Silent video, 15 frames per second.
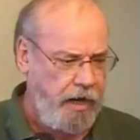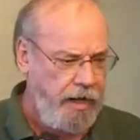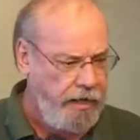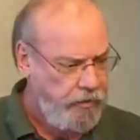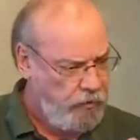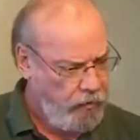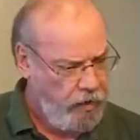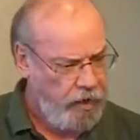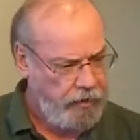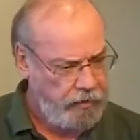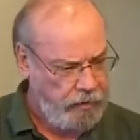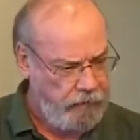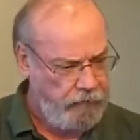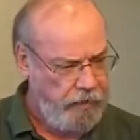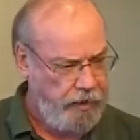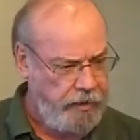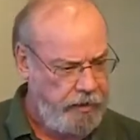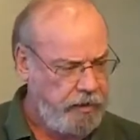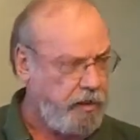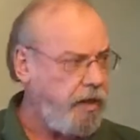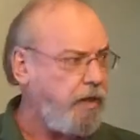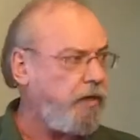I thought the
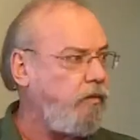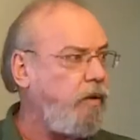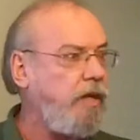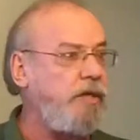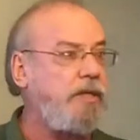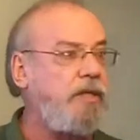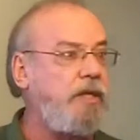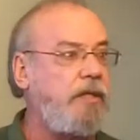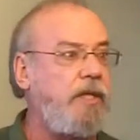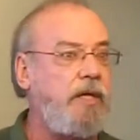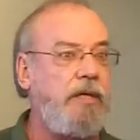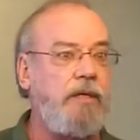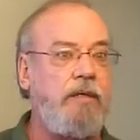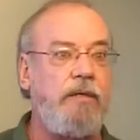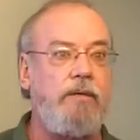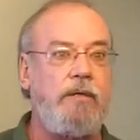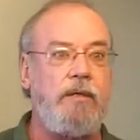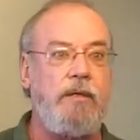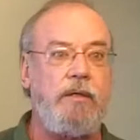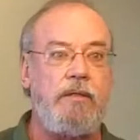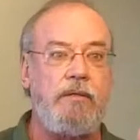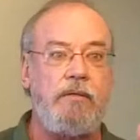dividing line was that they
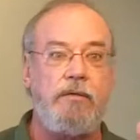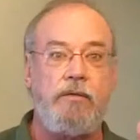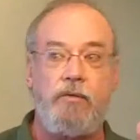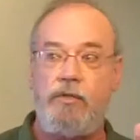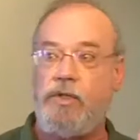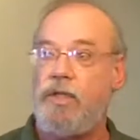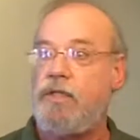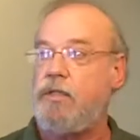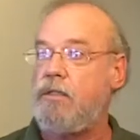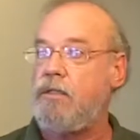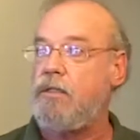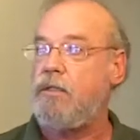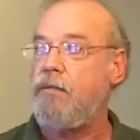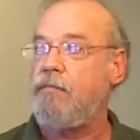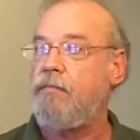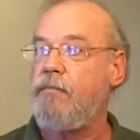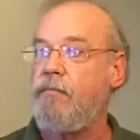knew Jesus.